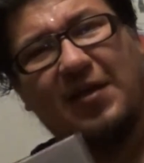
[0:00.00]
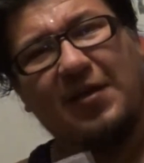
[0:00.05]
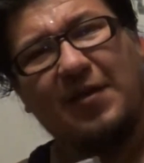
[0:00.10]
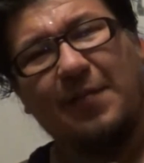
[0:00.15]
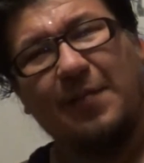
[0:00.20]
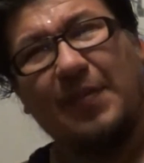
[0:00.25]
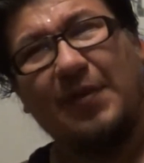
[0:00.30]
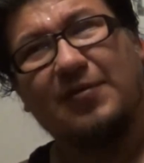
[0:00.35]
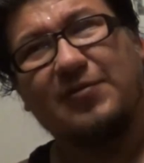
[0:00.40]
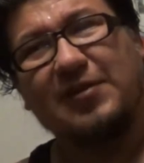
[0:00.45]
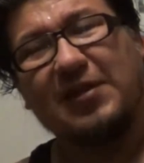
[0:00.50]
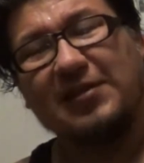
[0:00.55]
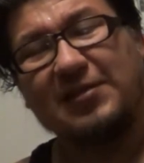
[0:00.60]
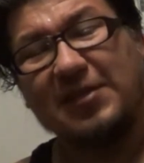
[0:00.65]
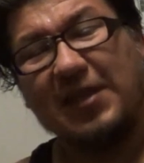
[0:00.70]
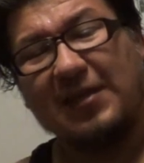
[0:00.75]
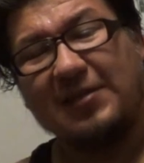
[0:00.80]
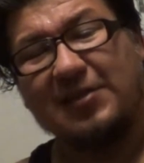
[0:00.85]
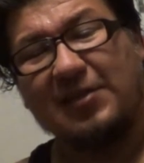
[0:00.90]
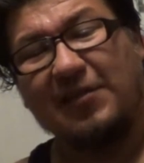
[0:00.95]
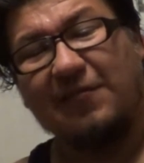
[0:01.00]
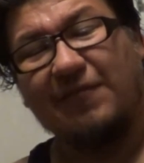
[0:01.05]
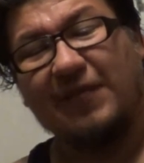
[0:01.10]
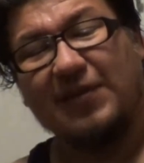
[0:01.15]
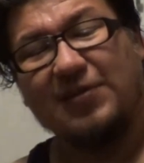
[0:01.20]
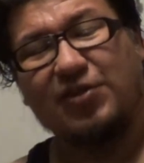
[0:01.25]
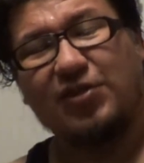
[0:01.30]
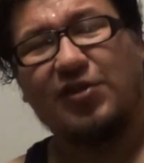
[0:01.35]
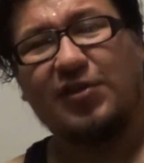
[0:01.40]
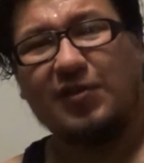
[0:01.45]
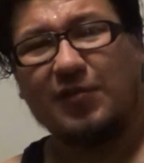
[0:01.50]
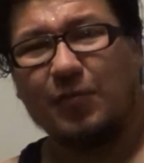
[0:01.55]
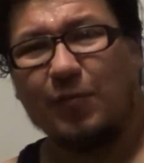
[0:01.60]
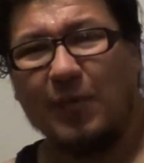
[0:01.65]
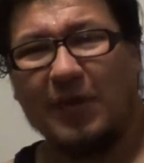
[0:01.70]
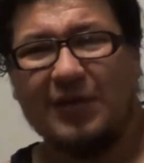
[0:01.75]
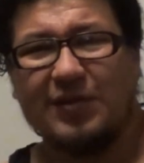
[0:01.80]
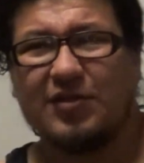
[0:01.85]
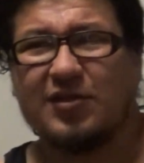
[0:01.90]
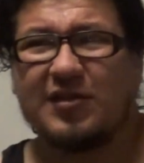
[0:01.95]
Bill and Ted's Excellent Adventure,
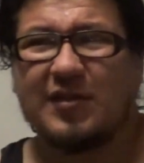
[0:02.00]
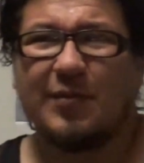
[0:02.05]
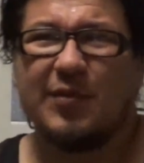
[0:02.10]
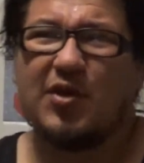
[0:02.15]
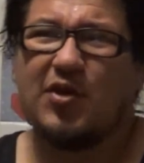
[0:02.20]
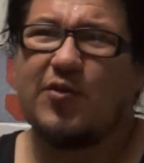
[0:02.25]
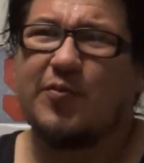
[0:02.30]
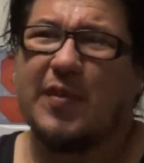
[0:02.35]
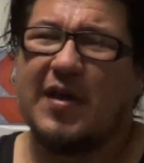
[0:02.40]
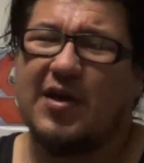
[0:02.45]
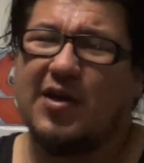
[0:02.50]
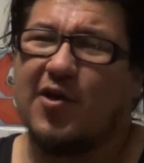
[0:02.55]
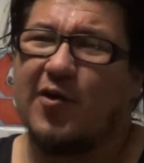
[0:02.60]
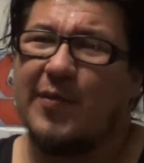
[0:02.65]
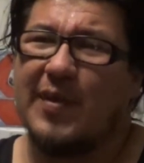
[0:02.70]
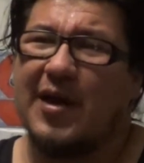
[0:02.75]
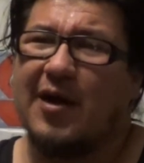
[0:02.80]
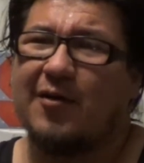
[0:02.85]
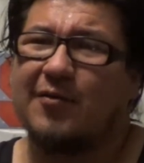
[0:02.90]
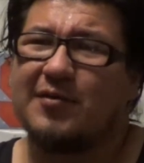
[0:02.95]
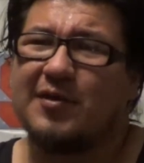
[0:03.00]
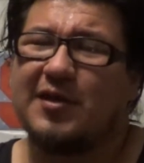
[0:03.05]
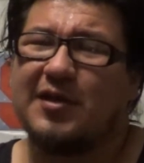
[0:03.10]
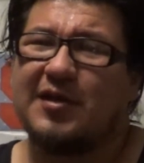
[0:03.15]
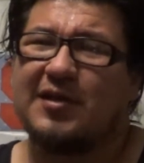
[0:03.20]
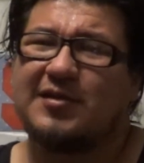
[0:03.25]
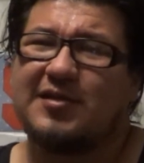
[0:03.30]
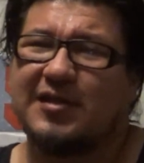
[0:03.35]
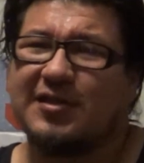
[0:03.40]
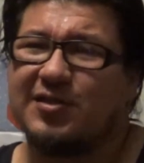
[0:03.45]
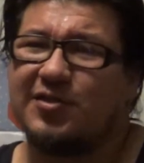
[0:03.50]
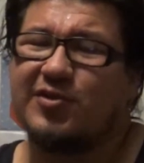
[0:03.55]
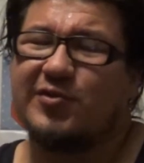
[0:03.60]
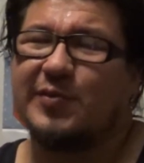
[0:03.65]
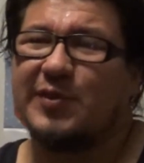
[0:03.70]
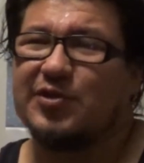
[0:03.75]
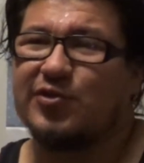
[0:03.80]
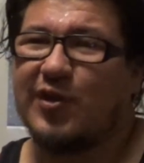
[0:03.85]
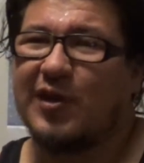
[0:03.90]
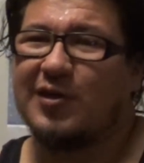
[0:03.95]
which some of you may know about since there's
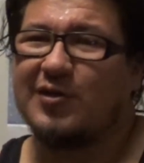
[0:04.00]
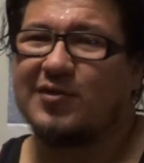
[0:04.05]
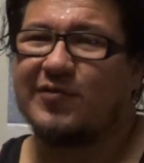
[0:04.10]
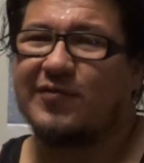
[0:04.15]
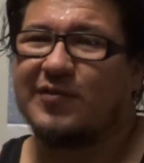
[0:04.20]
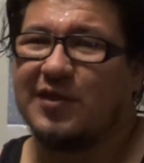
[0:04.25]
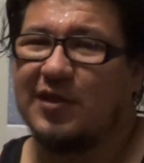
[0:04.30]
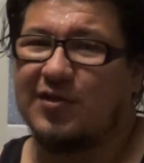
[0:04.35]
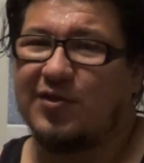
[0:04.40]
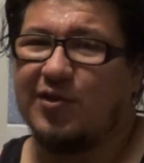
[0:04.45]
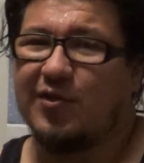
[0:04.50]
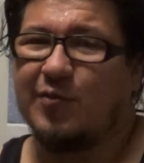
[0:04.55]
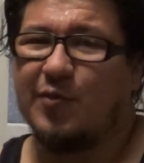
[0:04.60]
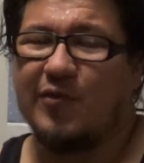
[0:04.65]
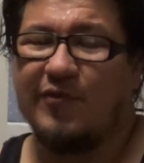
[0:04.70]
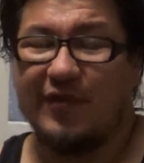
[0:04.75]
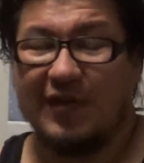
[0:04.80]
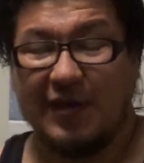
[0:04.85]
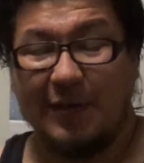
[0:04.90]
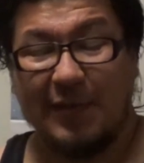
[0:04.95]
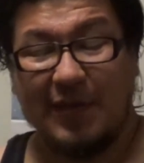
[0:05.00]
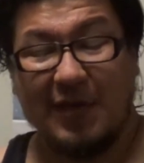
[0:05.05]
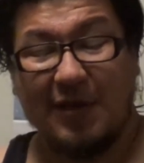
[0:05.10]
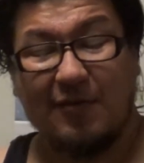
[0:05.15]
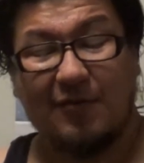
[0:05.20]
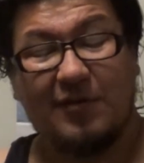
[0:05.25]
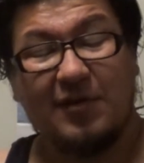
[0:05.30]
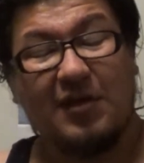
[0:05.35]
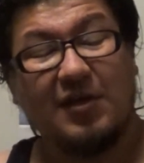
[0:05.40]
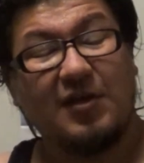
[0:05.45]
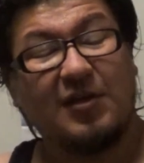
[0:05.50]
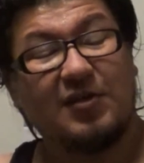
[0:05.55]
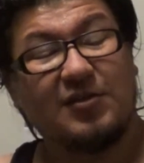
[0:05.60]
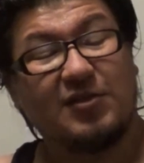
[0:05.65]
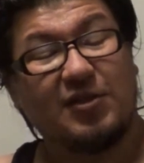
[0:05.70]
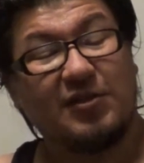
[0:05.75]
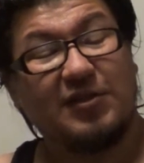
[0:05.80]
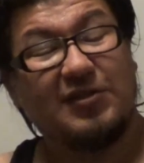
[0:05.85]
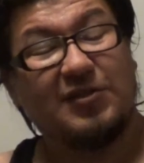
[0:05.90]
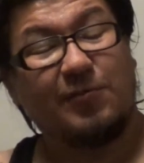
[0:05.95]
been trailers for the third movie coming out.
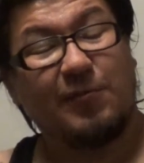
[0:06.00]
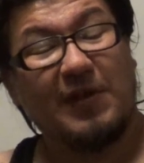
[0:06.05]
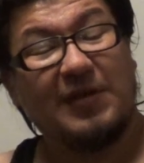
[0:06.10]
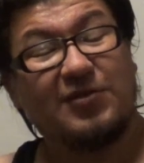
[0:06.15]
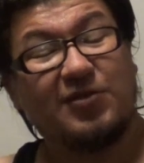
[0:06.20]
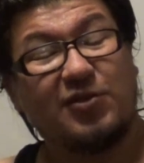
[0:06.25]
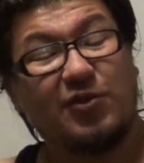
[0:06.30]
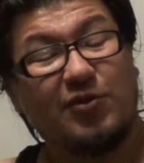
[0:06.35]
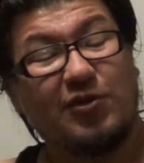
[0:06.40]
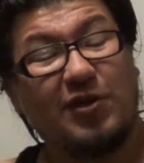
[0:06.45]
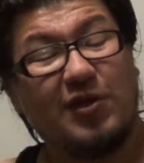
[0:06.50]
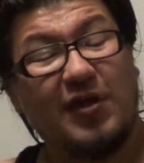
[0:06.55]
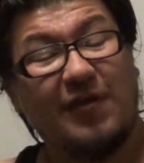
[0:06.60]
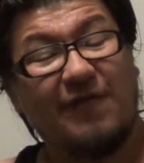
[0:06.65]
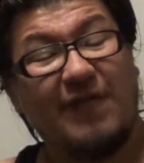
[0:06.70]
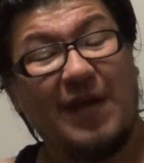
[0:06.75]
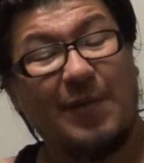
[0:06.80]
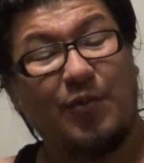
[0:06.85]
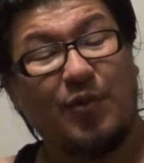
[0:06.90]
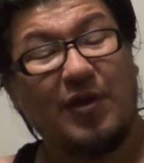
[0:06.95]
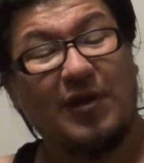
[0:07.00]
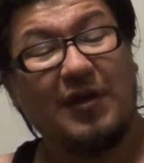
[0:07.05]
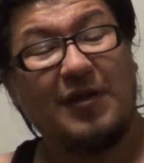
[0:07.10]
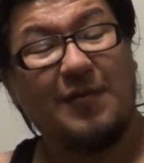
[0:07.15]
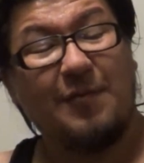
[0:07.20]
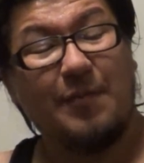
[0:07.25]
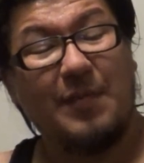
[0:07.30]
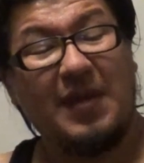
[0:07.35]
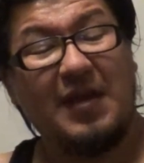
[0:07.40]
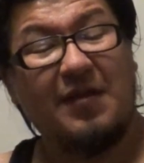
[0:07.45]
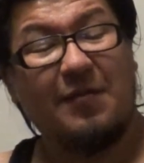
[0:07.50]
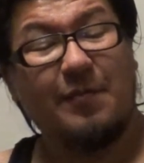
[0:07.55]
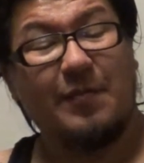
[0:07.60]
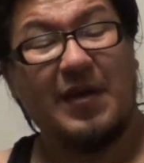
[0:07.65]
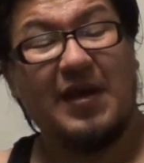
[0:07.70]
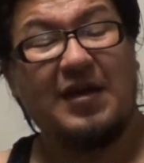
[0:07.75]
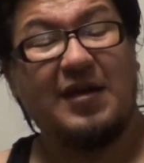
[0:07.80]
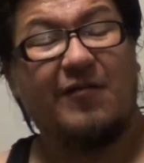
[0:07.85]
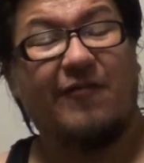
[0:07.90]
So this is Red Sonja and Vampirella meet Betty and